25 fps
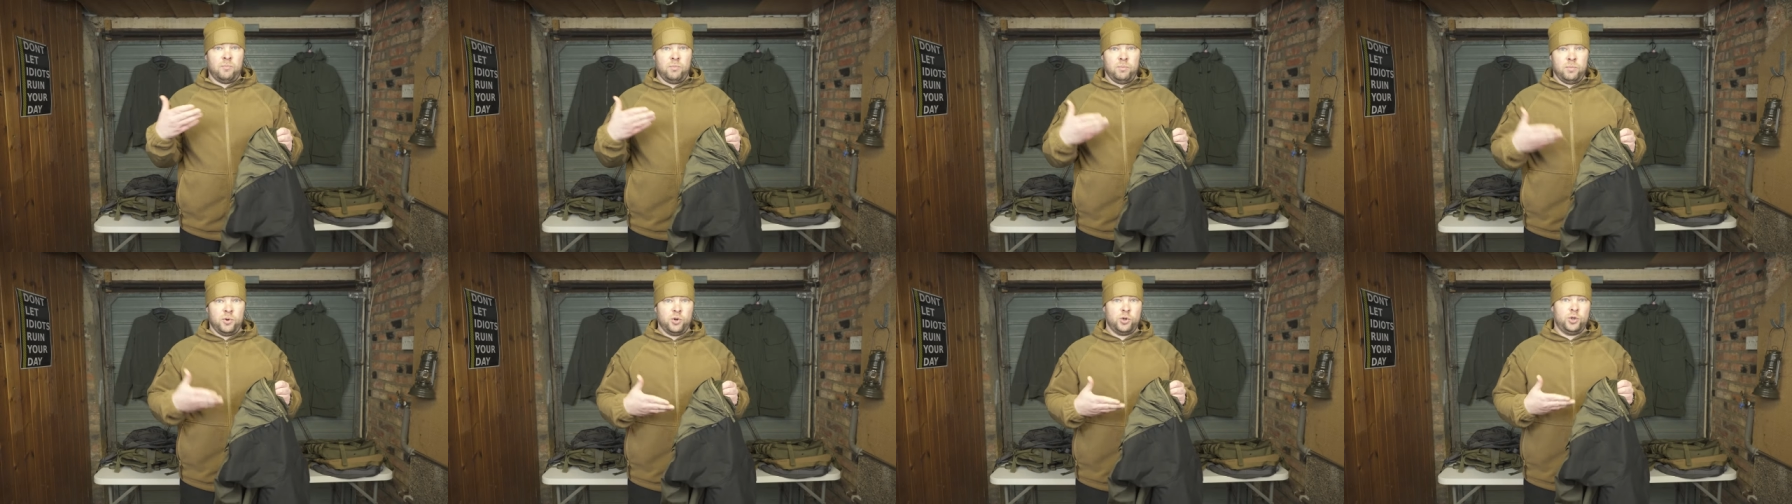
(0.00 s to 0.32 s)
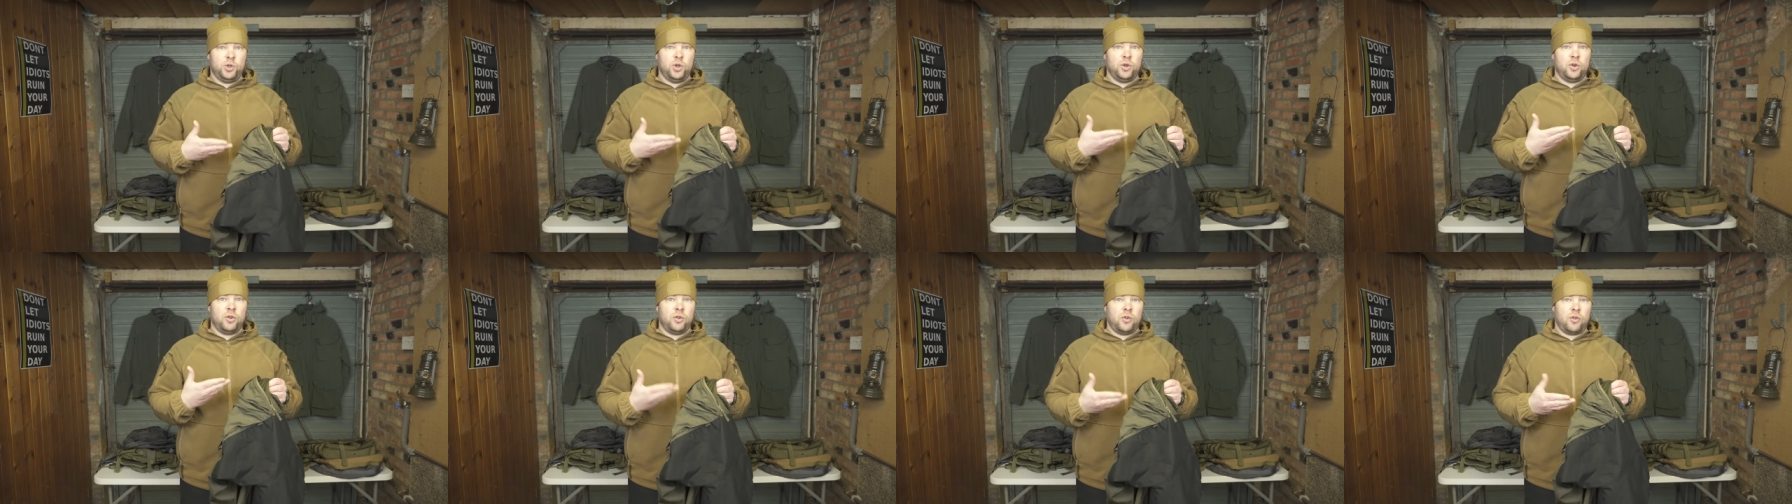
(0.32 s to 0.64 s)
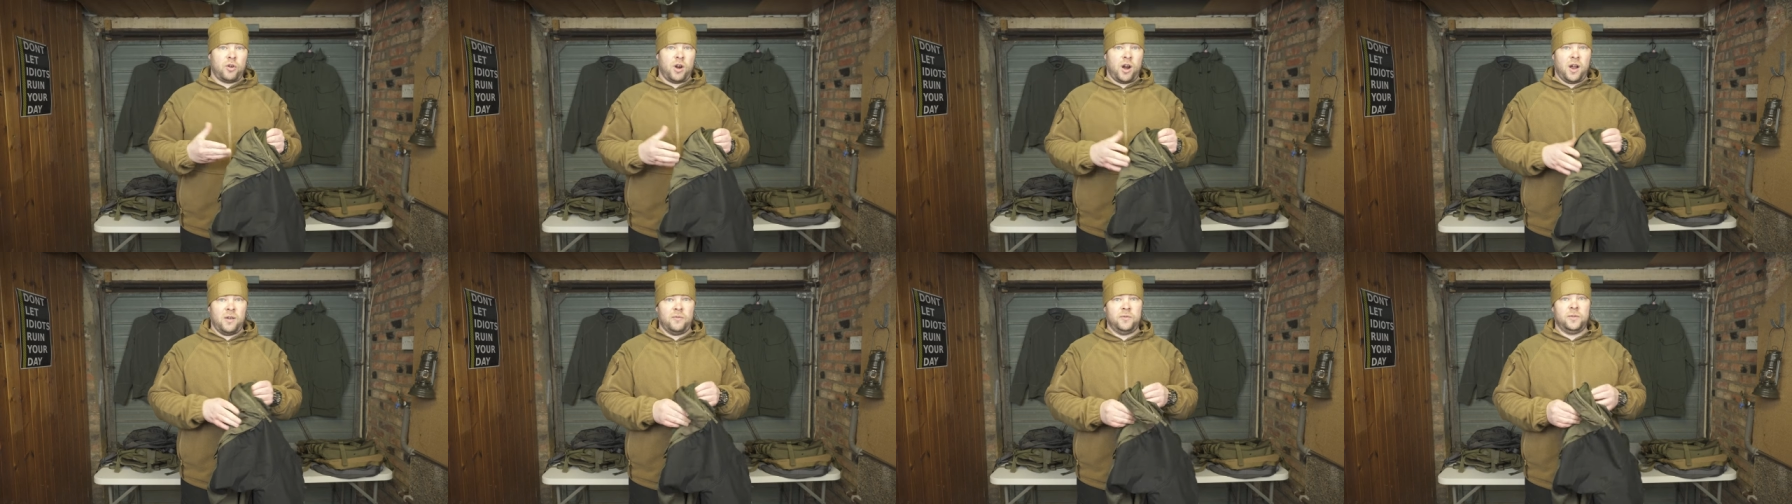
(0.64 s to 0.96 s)

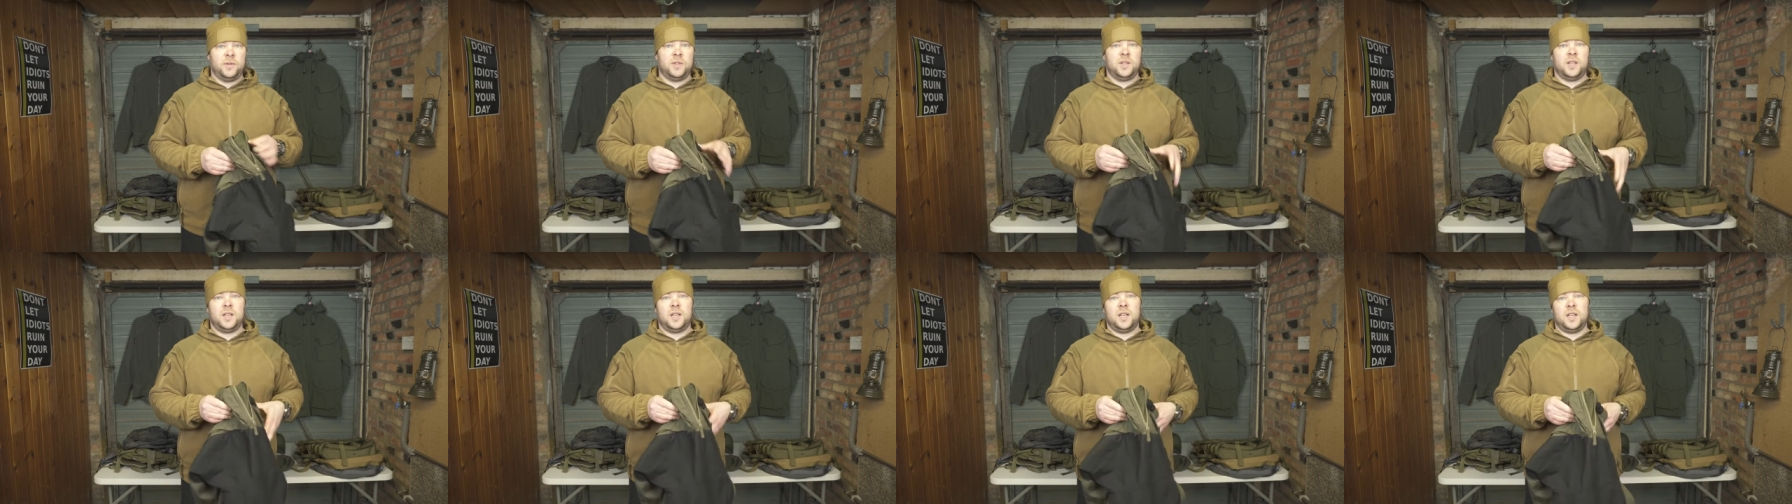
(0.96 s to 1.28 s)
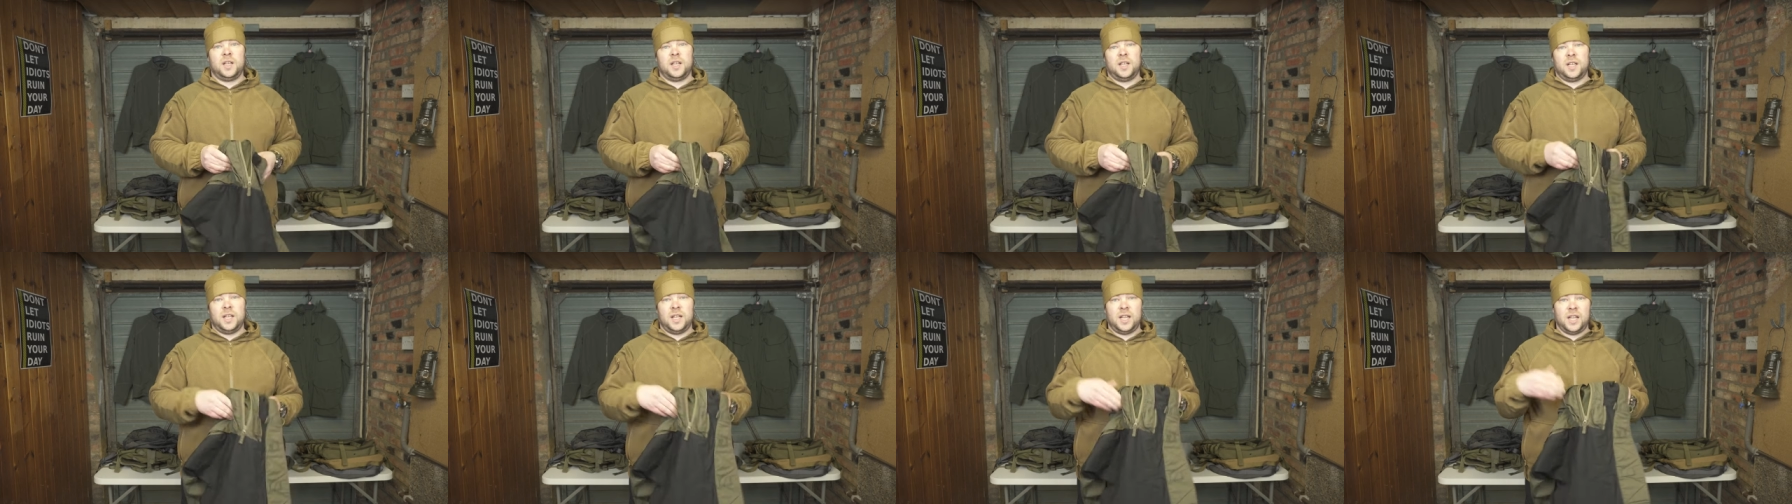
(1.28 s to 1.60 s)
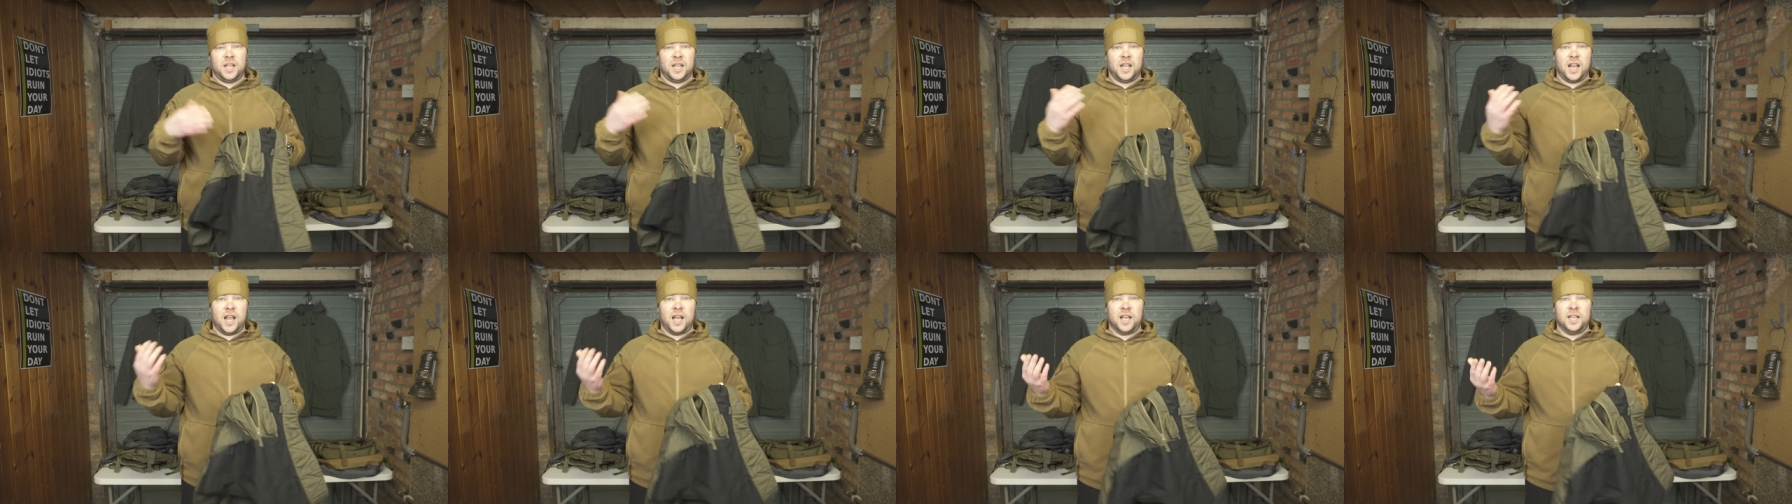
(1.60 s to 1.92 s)
Bushcraft
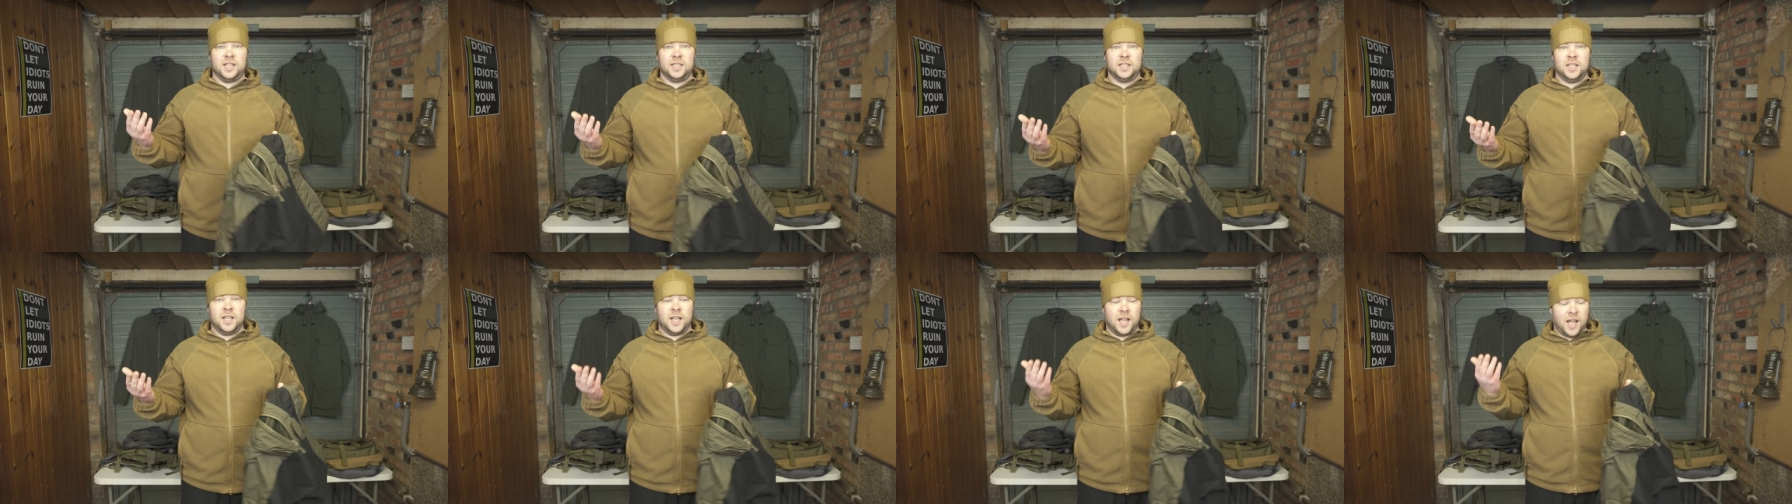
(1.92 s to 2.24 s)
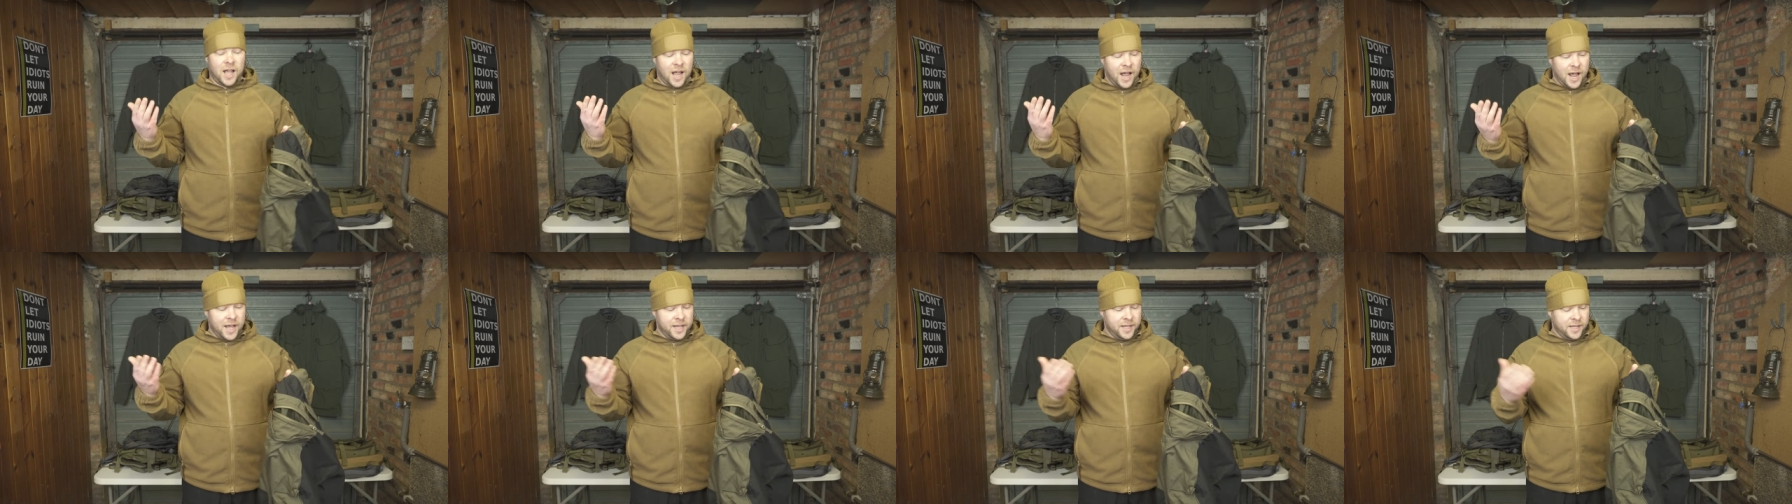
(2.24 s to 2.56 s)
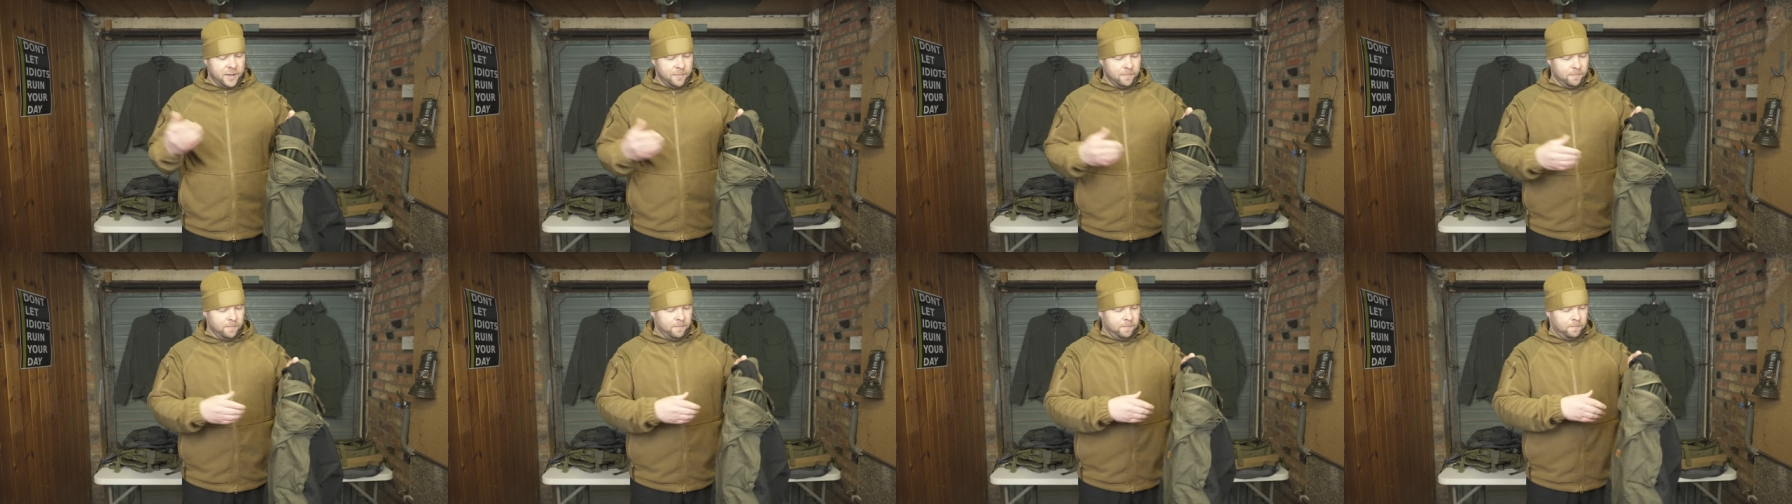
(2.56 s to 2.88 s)
line
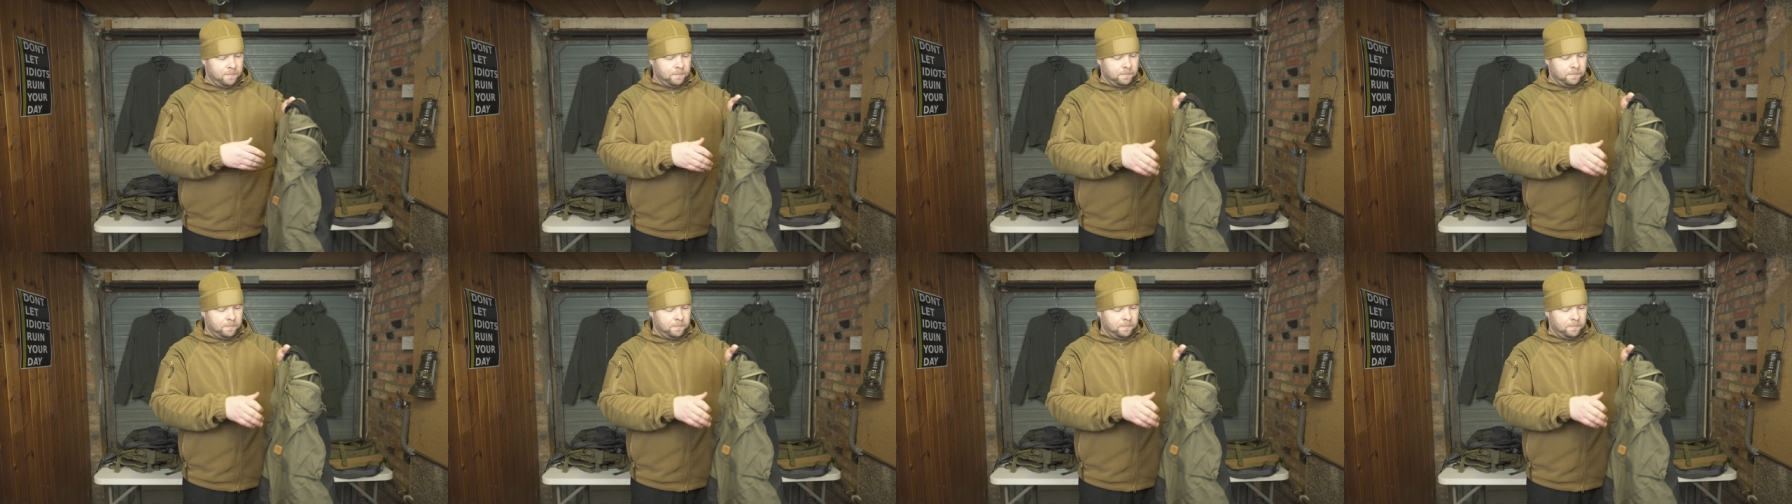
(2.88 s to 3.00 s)
item.